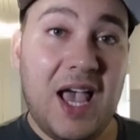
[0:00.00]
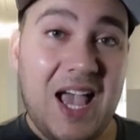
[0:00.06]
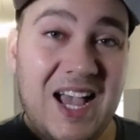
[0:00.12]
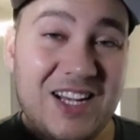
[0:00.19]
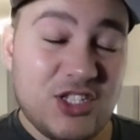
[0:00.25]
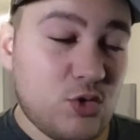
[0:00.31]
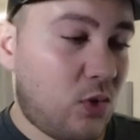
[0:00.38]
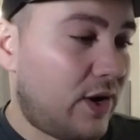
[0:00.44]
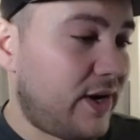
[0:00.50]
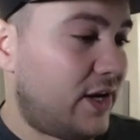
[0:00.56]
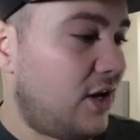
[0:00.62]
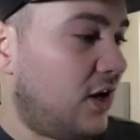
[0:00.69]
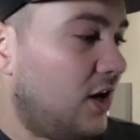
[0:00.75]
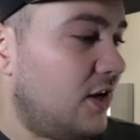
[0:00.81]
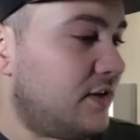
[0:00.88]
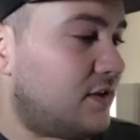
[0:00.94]
at 20
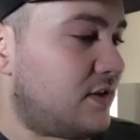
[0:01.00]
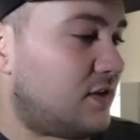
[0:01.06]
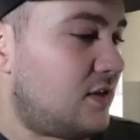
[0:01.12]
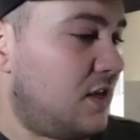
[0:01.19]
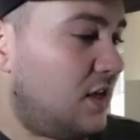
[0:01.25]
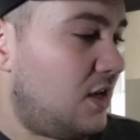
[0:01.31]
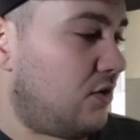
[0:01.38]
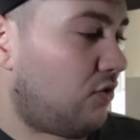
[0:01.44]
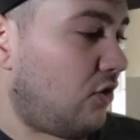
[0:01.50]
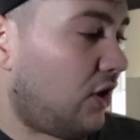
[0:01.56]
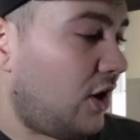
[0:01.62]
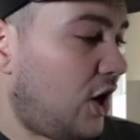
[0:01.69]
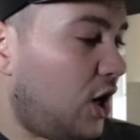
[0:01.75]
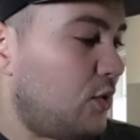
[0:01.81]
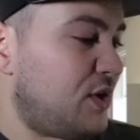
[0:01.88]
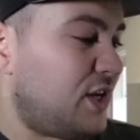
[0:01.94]
Hertz, right,
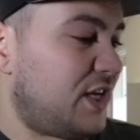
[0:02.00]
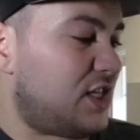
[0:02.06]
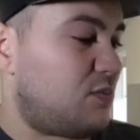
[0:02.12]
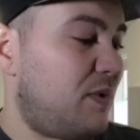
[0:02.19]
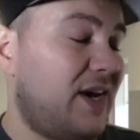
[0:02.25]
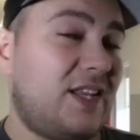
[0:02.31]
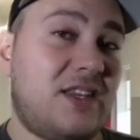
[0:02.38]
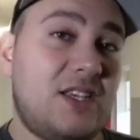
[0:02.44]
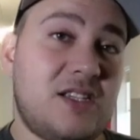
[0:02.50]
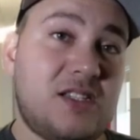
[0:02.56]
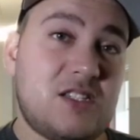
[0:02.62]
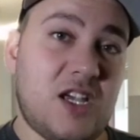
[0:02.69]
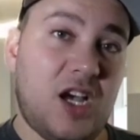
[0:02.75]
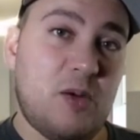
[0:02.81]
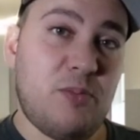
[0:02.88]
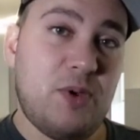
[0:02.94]
I would expect this
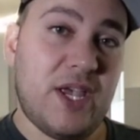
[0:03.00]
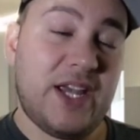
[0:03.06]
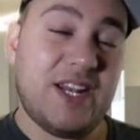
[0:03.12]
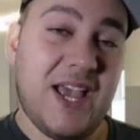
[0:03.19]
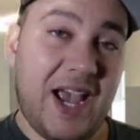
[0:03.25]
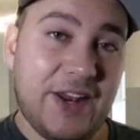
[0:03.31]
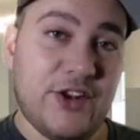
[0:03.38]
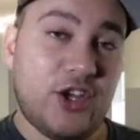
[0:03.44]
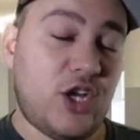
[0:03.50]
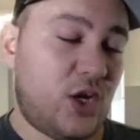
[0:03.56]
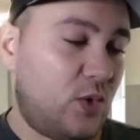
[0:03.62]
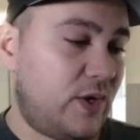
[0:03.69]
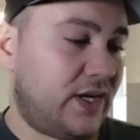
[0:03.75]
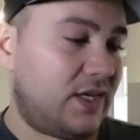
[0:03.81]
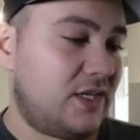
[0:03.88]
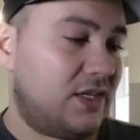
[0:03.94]
sub in
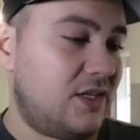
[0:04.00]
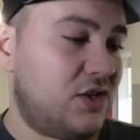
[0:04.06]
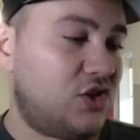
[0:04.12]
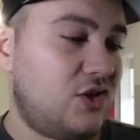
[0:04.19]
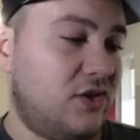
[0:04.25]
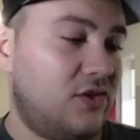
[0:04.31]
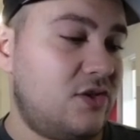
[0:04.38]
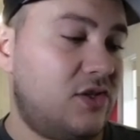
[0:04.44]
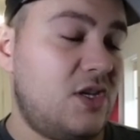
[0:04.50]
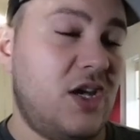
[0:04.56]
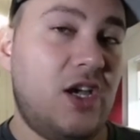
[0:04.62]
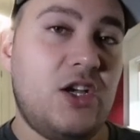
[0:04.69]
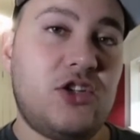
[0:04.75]
anechoic conditions